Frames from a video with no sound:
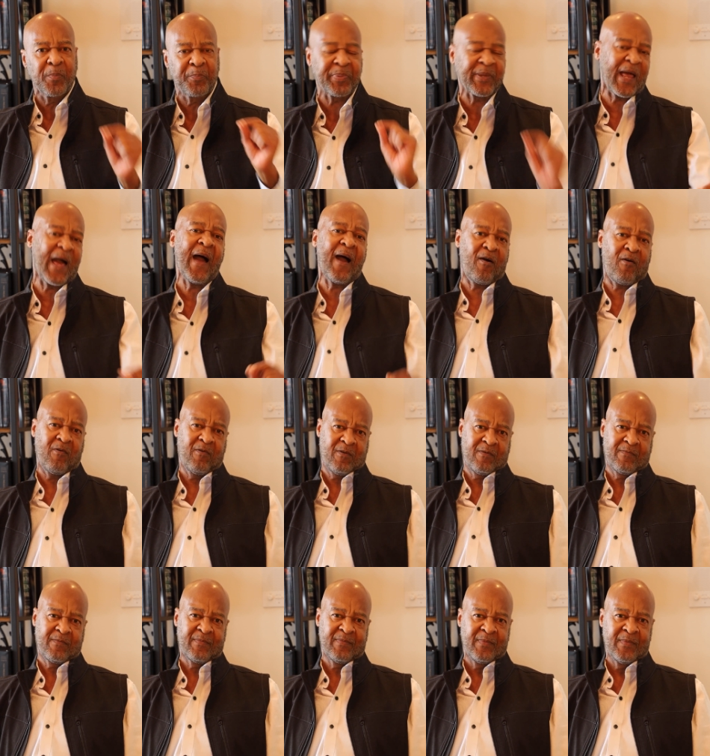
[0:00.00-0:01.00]
to plow
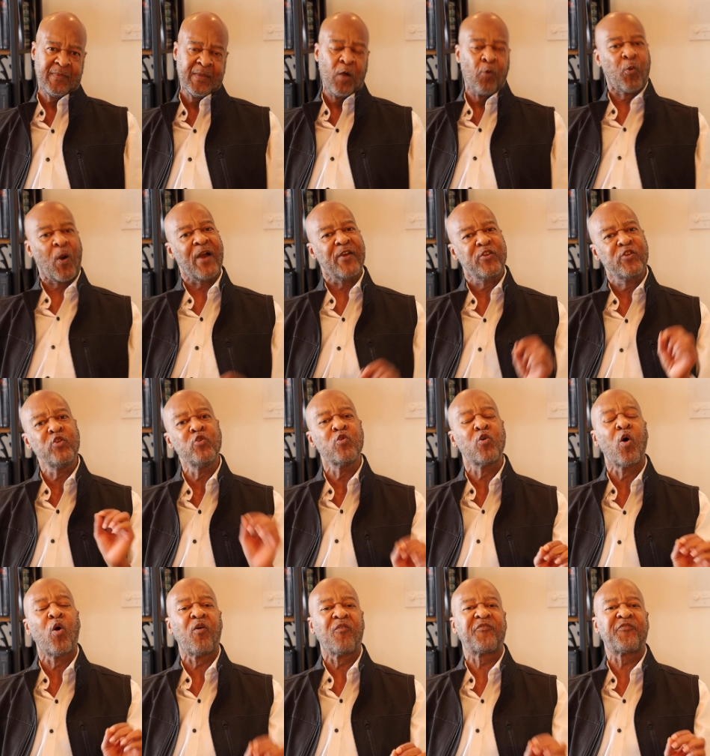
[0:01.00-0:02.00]
while
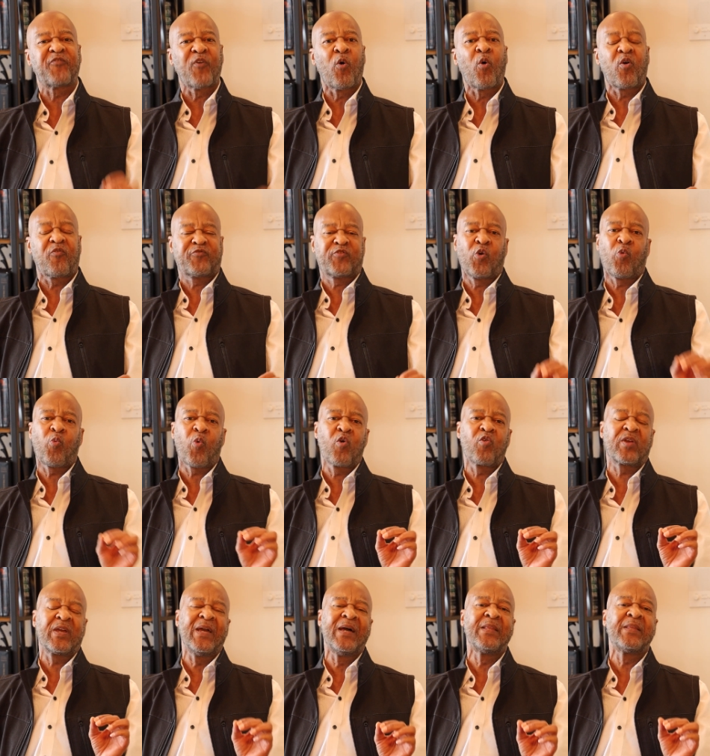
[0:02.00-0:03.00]
you go forth to
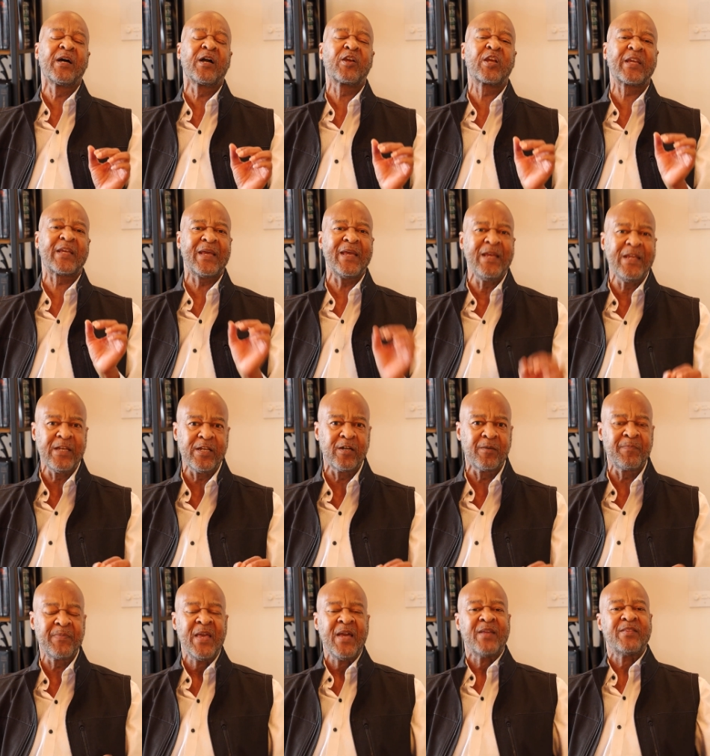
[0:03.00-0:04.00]
work in the
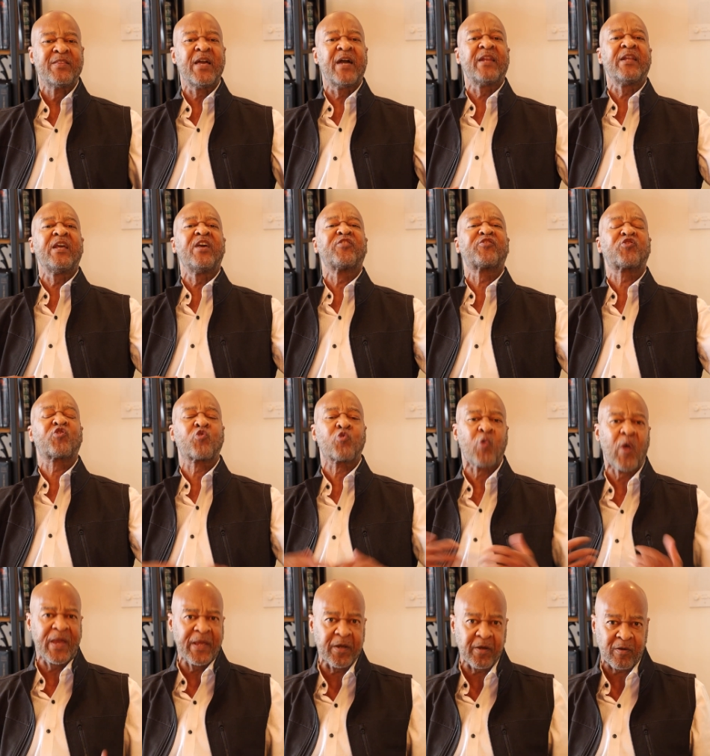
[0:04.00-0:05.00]
kingdom that is
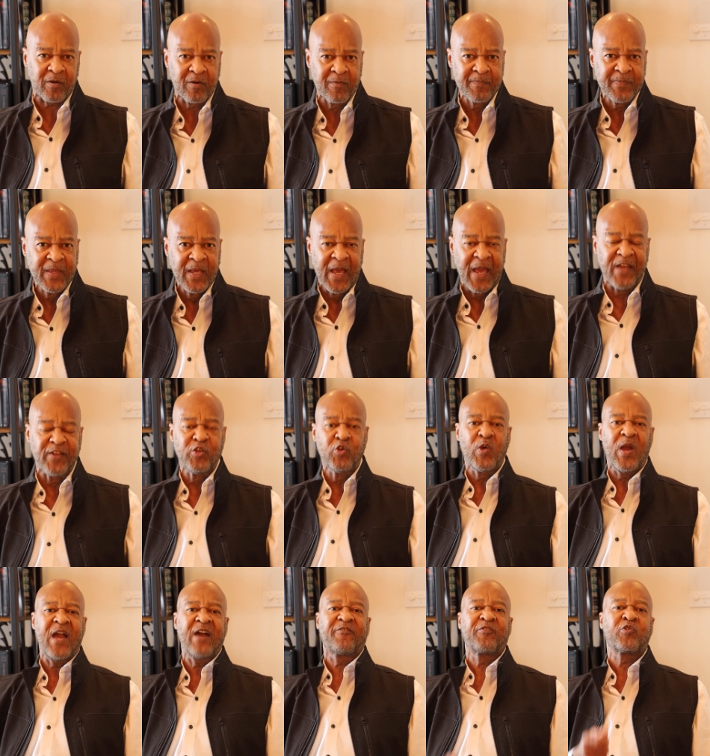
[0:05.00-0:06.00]
greater. And
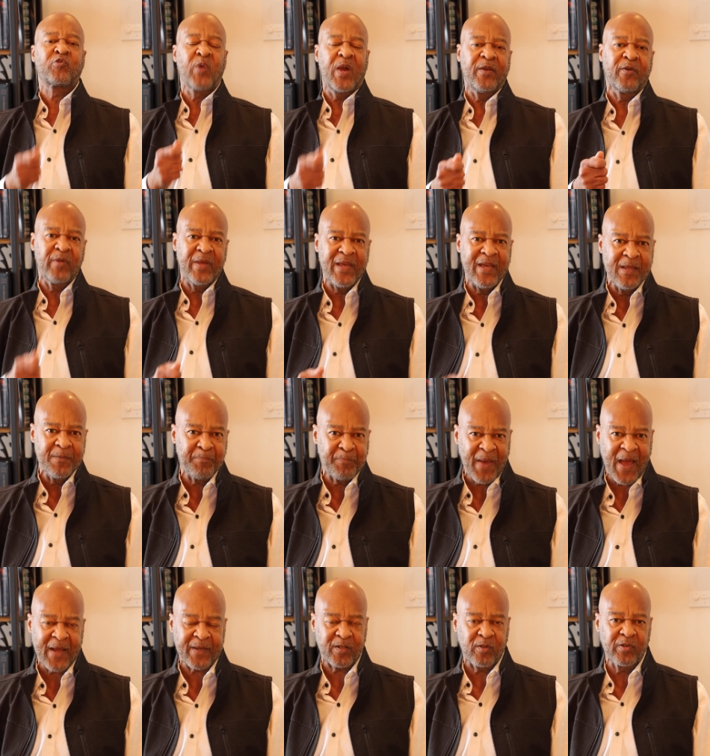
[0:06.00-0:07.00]
you have greater
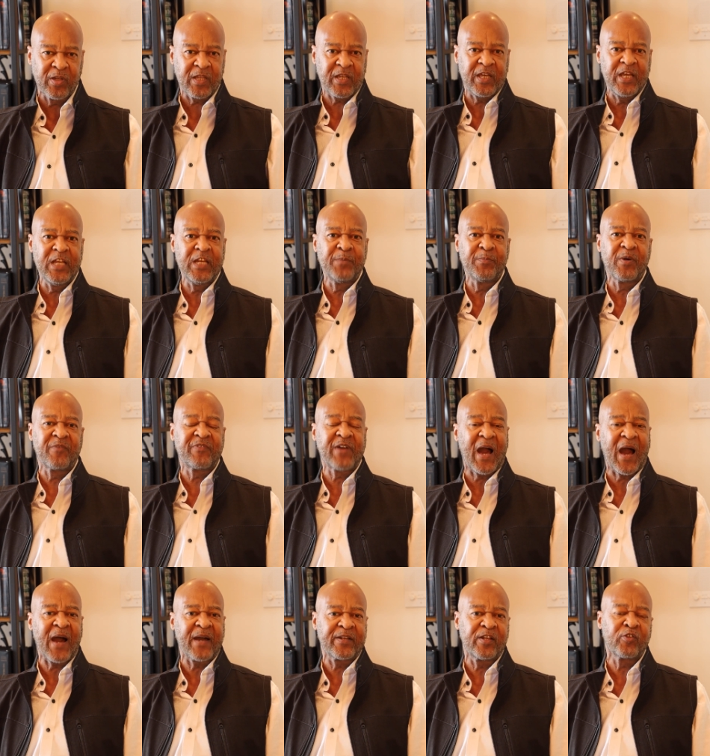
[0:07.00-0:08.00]
impact on the kingdom of
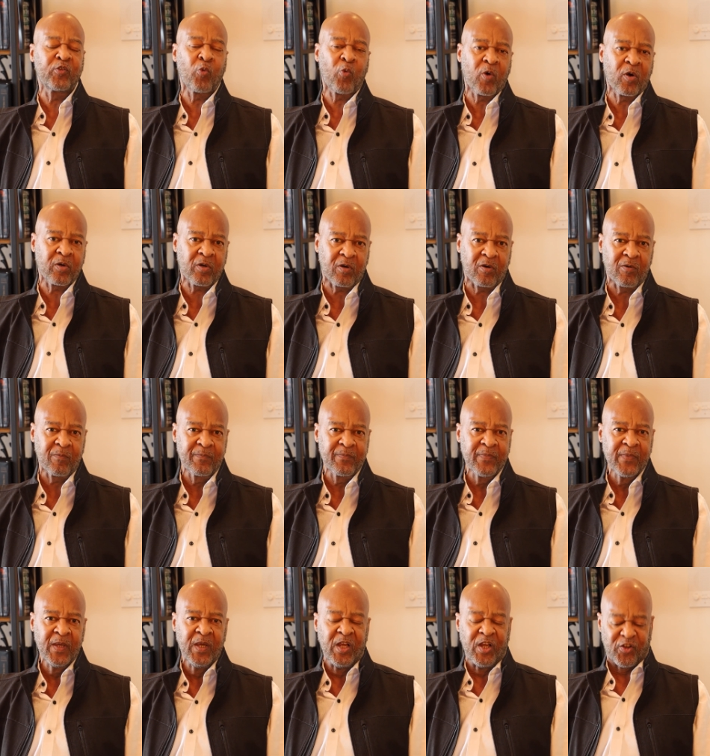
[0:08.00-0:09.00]
God in the world.
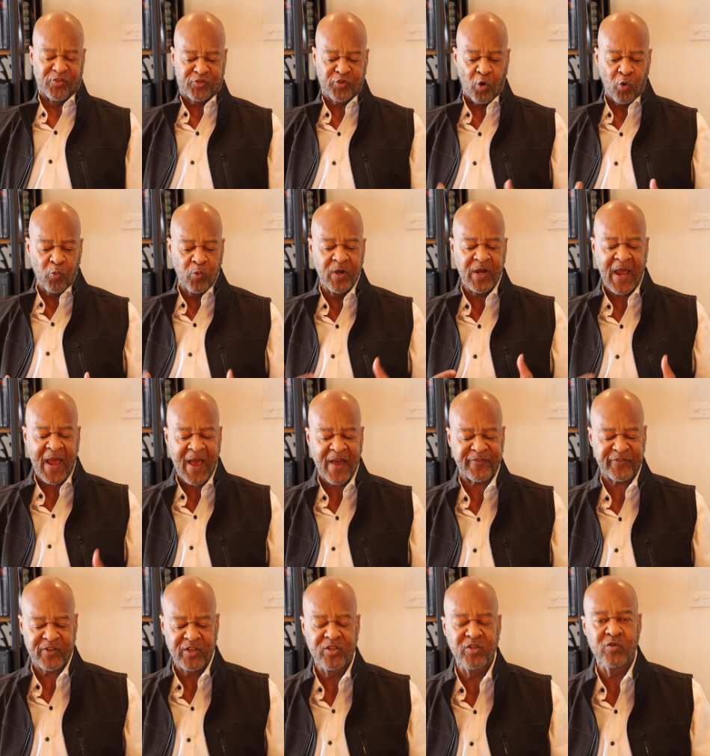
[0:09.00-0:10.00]
And so we're
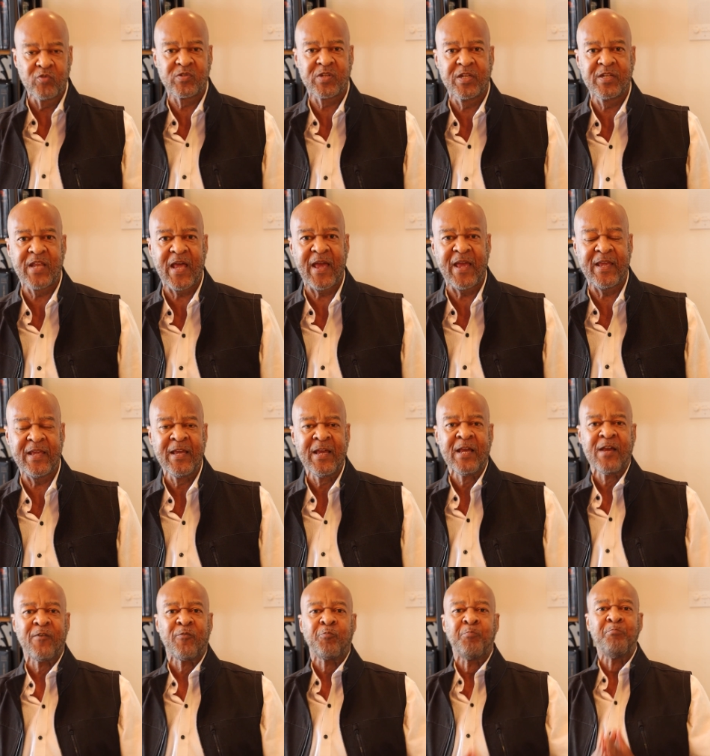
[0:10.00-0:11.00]
asking you
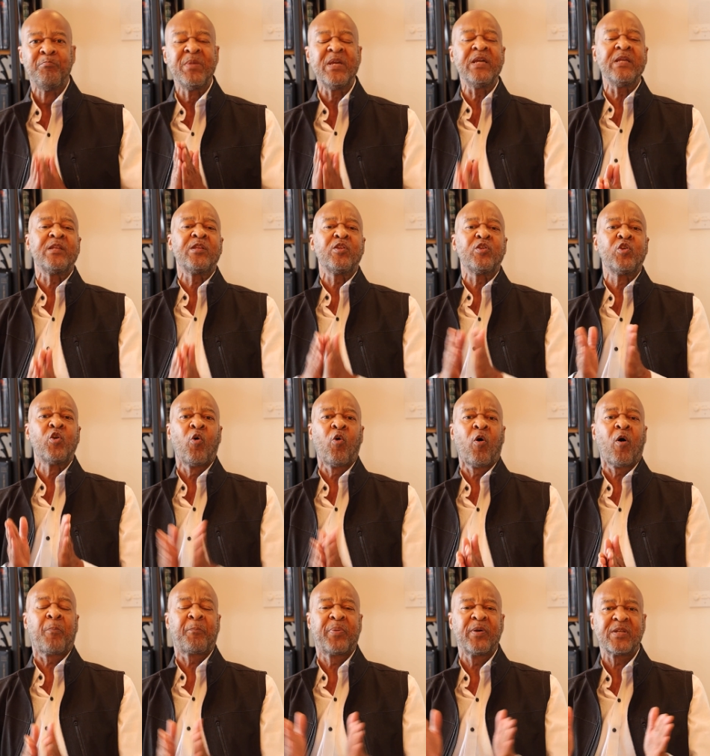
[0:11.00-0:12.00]
today, meet
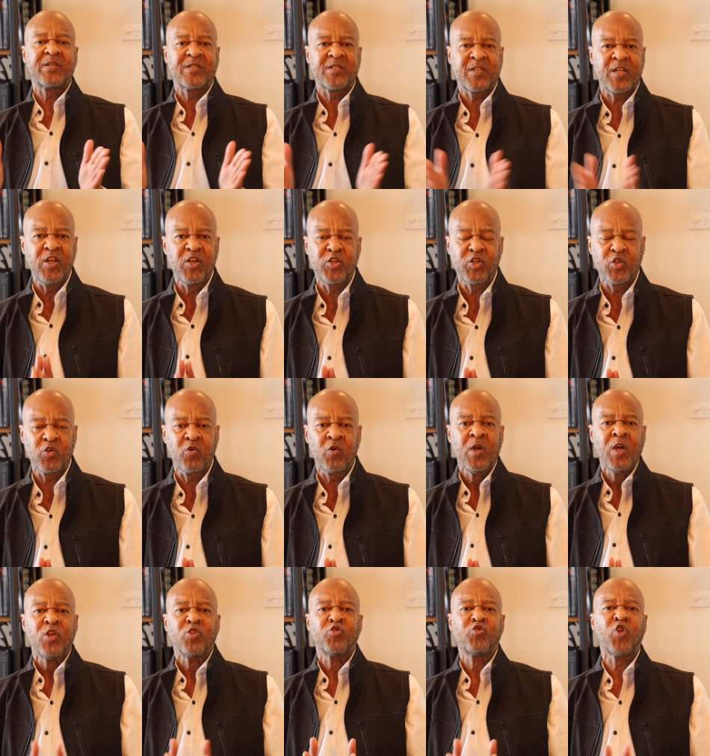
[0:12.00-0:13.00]
your
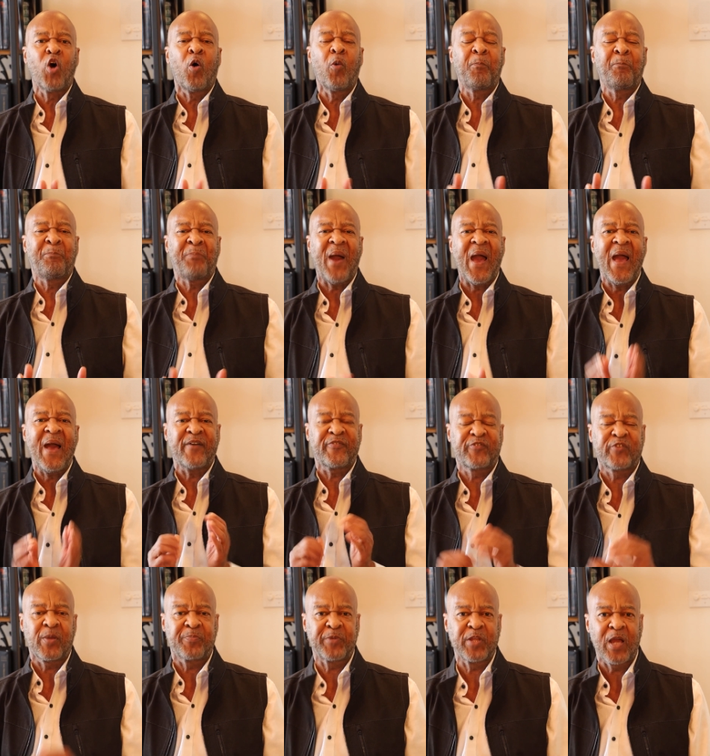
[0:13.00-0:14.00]
potential. Don't
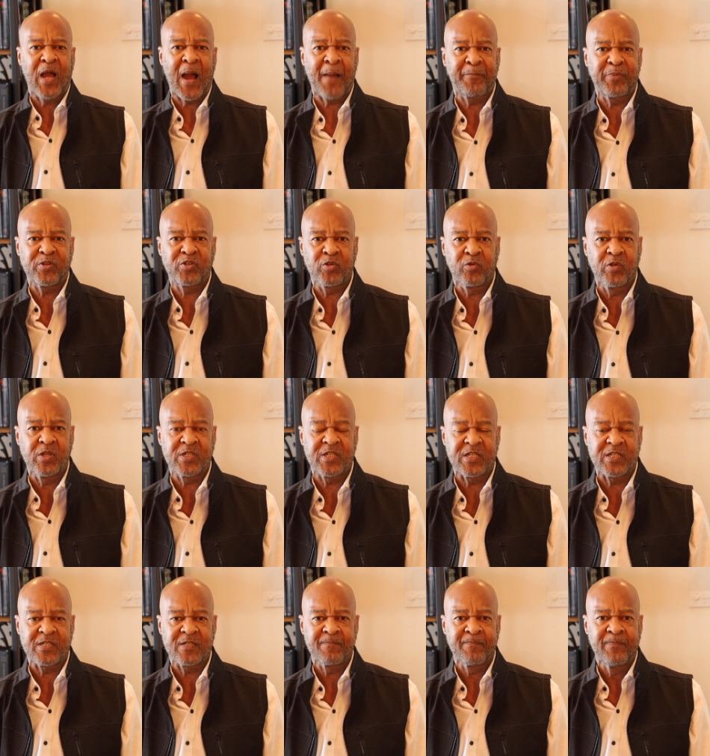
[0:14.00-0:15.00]
pass up the
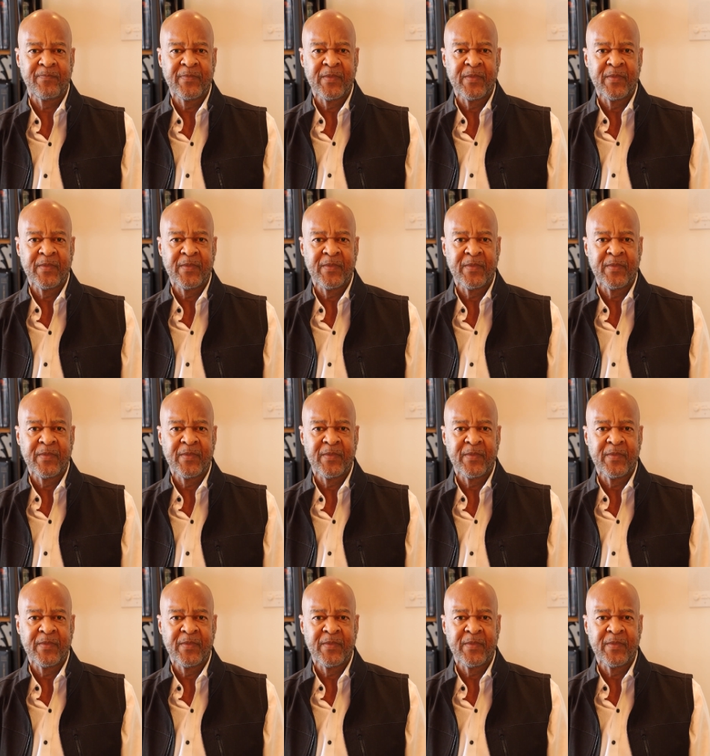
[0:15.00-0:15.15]
opportunities.